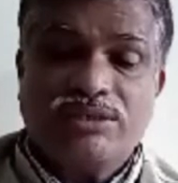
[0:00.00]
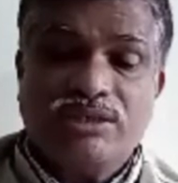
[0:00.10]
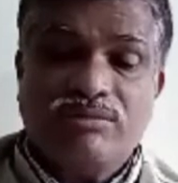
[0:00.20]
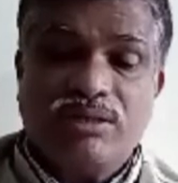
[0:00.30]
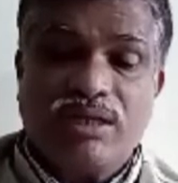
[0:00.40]

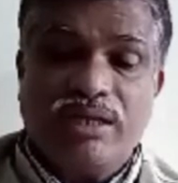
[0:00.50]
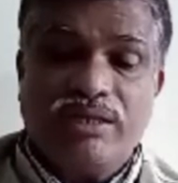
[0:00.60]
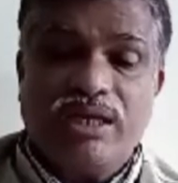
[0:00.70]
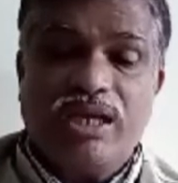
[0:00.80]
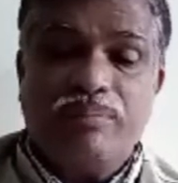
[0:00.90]
silver
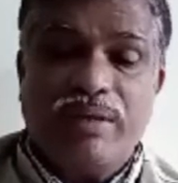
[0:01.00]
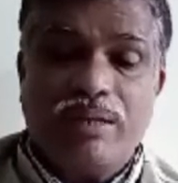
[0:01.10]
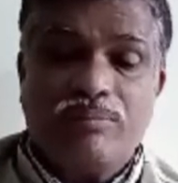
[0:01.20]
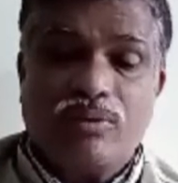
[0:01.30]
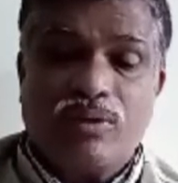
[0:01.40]
nitrate,
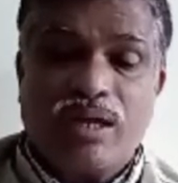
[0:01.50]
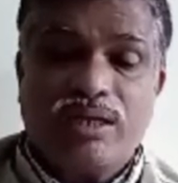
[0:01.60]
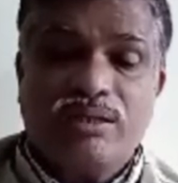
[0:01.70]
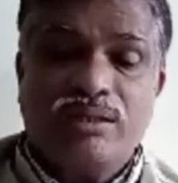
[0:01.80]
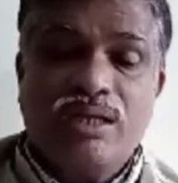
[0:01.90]
barium
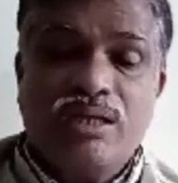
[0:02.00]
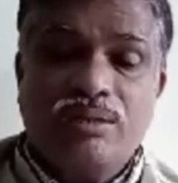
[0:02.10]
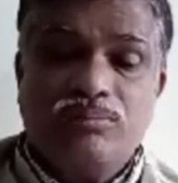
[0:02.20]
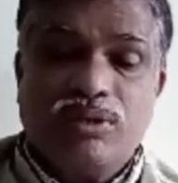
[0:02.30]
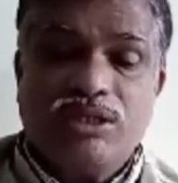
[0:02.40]
chloride,
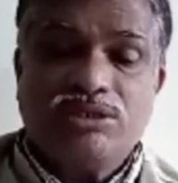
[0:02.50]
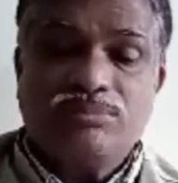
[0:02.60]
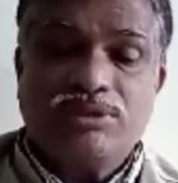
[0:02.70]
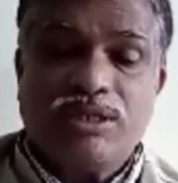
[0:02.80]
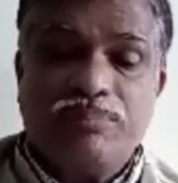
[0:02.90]
potassium
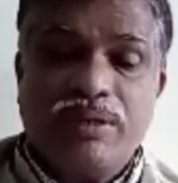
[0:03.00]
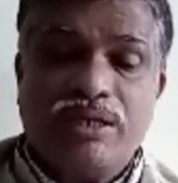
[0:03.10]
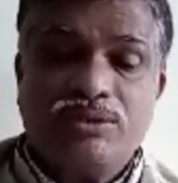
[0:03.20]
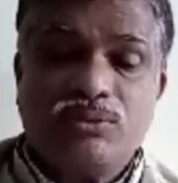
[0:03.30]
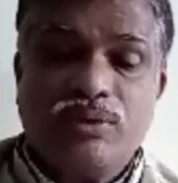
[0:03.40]

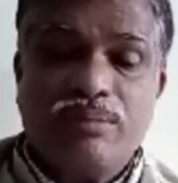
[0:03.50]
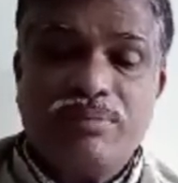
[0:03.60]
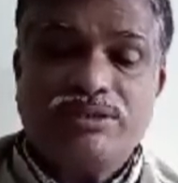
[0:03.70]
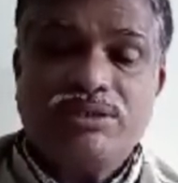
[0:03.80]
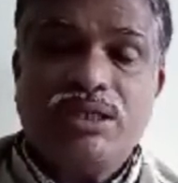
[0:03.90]
sulfate, sodium
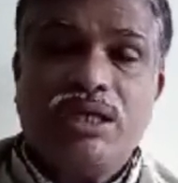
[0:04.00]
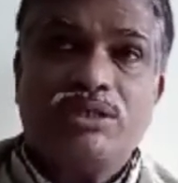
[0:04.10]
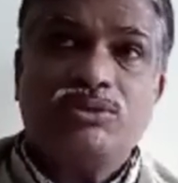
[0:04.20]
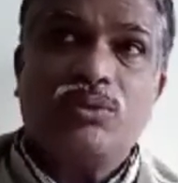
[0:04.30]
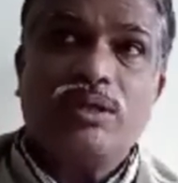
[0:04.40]
acetate,
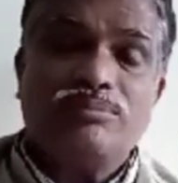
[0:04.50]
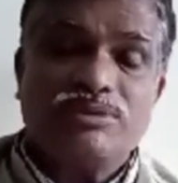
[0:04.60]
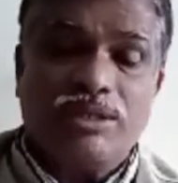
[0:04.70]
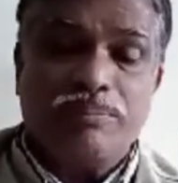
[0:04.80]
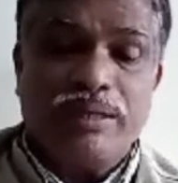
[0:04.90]
sodium
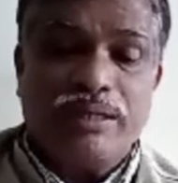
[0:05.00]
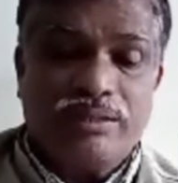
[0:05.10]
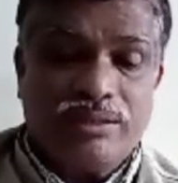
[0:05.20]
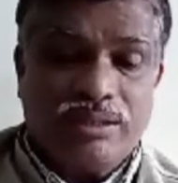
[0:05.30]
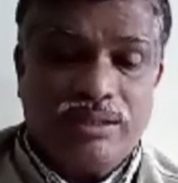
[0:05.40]
sulfate,
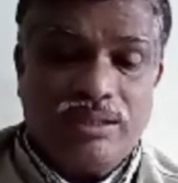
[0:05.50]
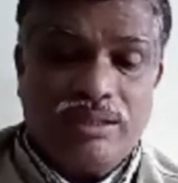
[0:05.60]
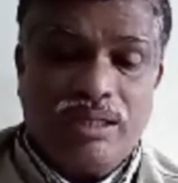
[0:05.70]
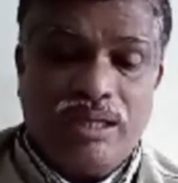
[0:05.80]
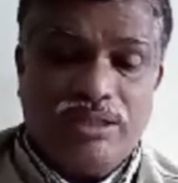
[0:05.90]

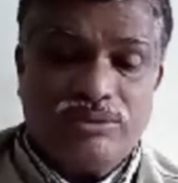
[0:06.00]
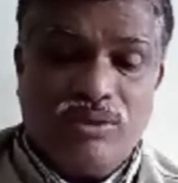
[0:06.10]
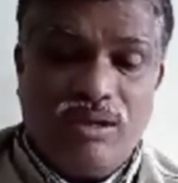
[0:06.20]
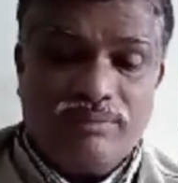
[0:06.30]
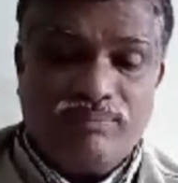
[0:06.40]
and so
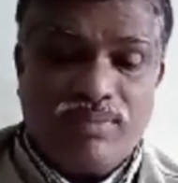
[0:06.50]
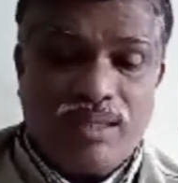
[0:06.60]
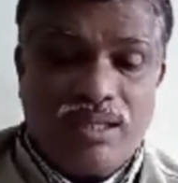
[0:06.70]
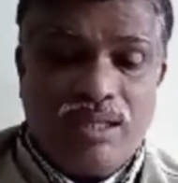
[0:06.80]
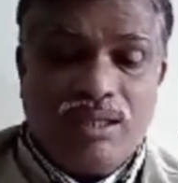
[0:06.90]
on.
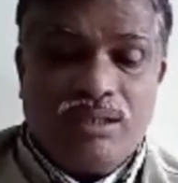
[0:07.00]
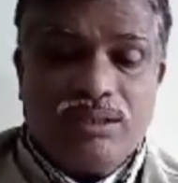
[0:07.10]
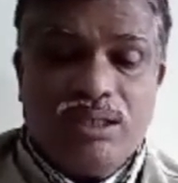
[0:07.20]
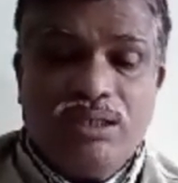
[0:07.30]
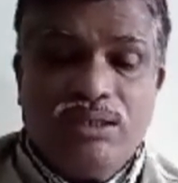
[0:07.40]

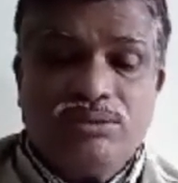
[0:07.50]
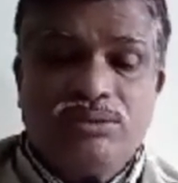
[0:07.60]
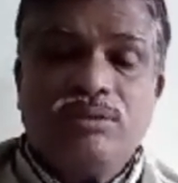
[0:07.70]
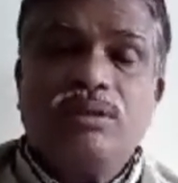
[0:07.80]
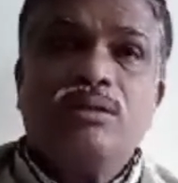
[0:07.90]
In a
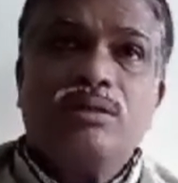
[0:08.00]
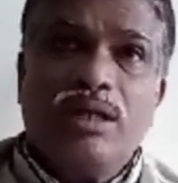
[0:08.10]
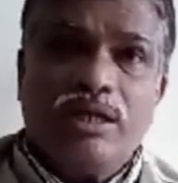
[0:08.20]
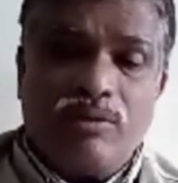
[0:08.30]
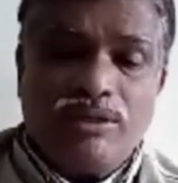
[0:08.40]

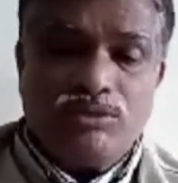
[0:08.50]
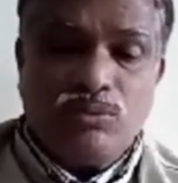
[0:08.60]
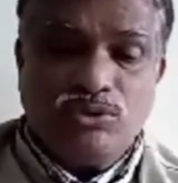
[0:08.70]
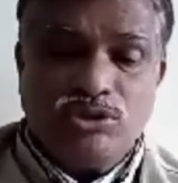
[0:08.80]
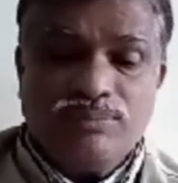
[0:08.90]
electrolyte
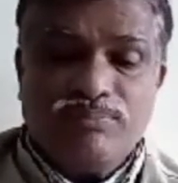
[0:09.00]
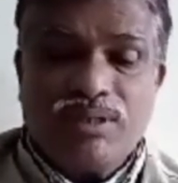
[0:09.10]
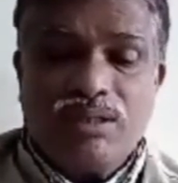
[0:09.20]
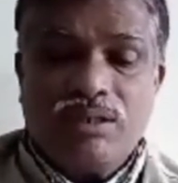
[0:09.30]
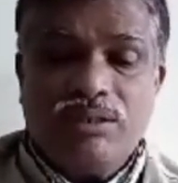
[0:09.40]
solution,
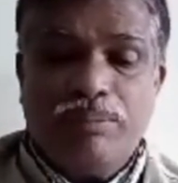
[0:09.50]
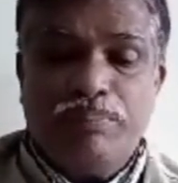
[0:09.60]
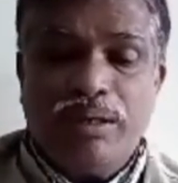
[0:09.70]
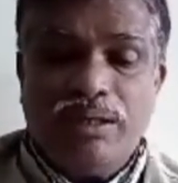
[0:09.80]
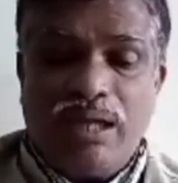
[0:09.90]

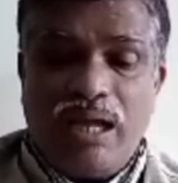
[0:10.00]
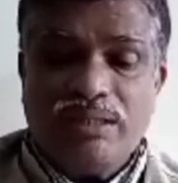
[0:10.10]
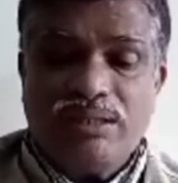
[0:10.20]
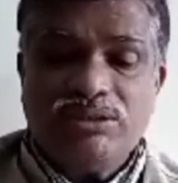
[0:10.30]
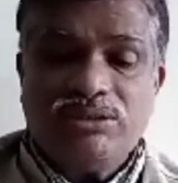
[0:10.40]
different
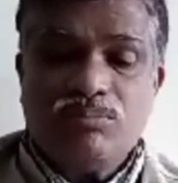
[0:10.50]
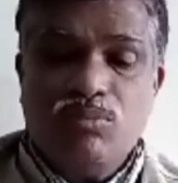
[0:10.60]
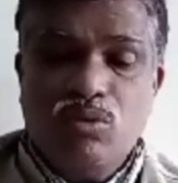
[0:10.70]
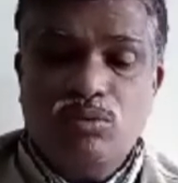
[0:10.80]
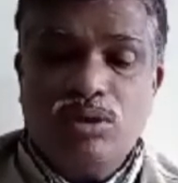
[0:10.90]
ions
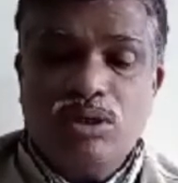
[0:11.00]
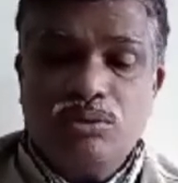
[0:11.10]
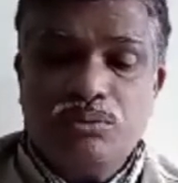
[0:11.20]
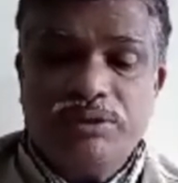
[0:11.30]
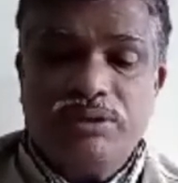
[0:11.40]
move
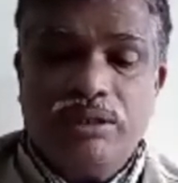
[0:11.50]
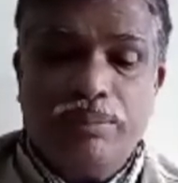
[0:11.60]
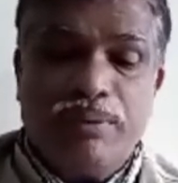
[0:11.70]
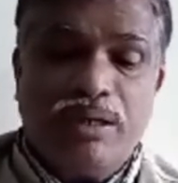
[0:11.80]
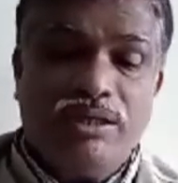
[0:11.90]
with
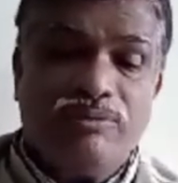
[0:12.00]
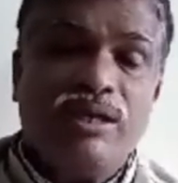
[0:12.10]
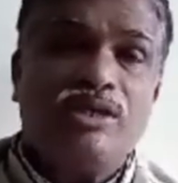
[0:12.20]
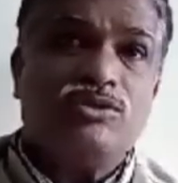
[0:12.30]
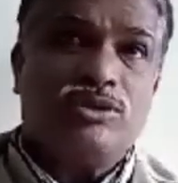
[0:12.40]
different
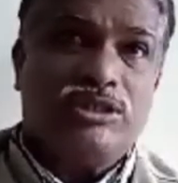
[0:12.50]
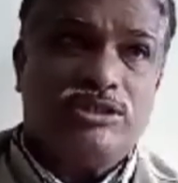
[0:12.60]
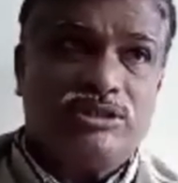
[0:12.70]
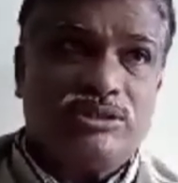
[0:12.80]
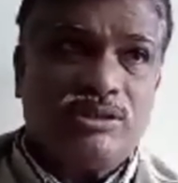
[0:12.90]

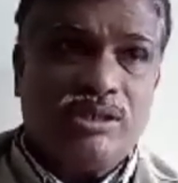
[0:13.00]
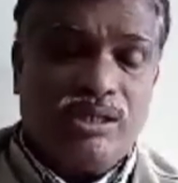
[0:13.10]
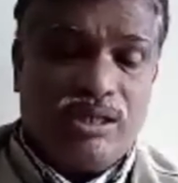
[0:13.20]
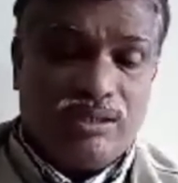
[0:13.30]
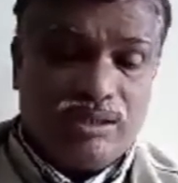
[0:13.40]
velocities
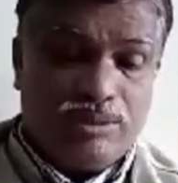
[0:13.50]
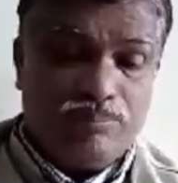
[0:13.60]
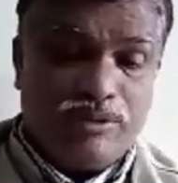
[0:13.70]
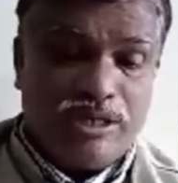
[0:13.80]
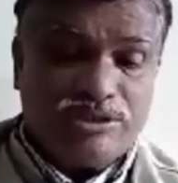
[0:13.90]
under the
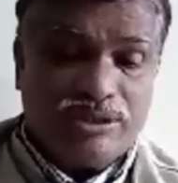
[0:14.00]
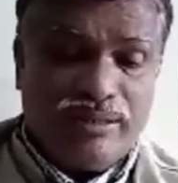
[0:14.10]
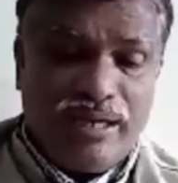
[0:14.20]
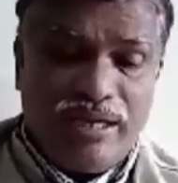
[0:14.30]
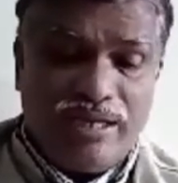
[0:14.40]
potential
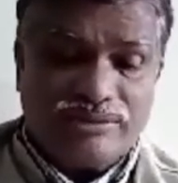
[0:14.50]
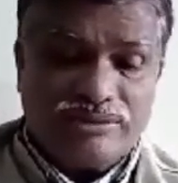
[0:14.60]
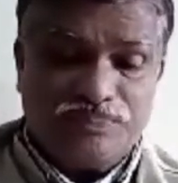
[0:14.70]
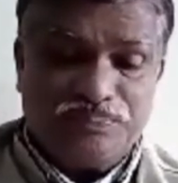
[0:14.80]
gradient.